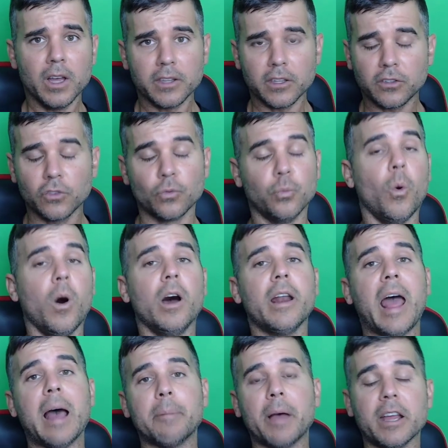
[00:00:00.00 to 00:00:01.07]
This is one
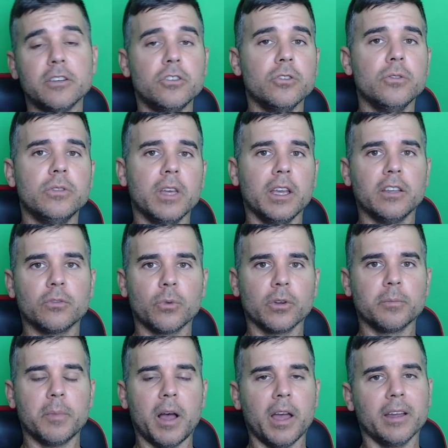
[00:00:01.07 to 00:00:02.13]
app I do think is
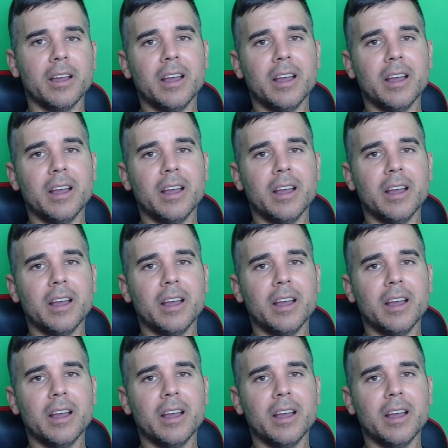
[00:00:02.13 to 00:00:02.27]
worth buying.